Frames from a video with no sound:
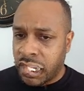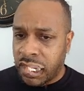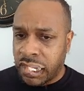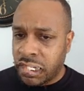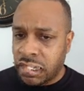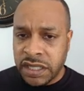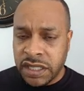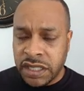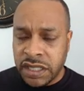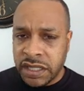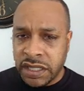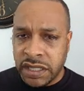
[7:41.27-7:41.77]

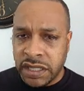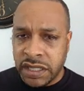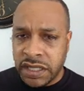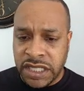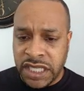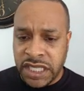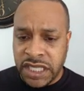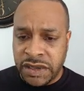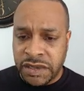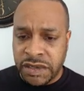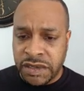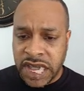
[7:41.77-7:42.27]
I
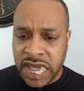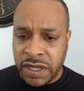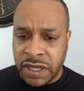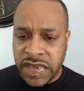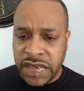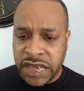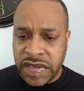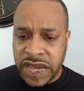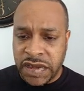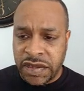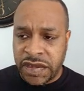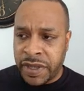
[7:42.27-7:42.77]
keep
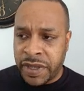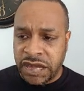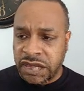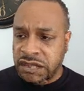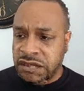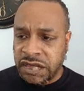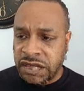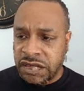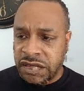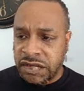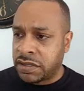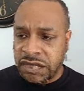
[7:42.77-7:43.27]
a
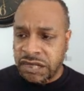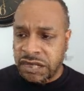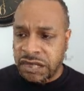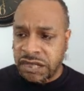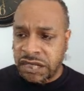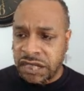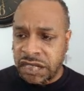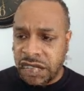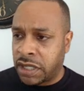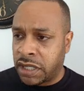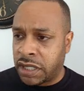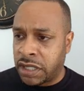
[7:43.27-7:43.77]
BitMEX
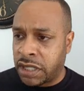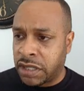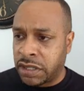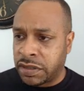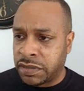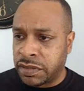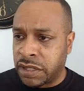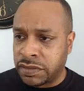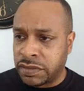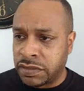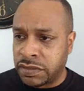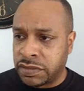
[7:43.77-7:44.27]

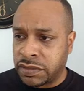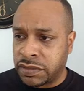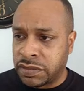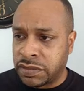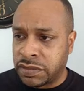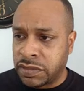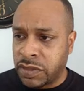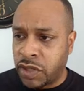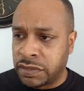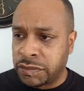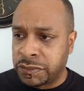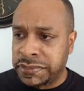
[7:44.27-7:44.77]

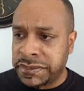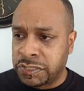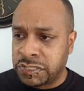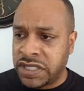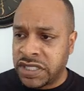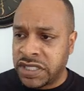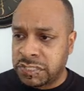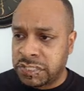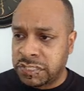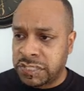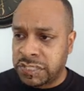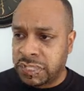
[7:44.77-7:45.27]
open
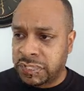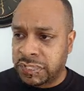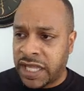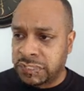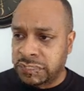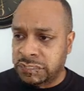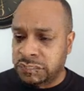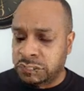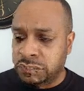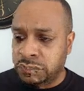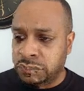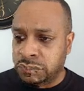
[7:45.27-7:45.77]
just because I
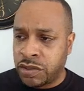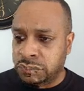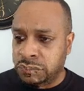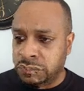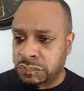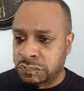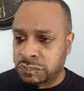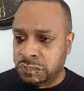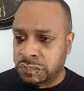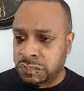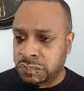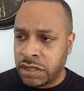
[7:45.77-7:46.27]
like
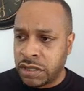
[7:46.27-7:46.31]
to,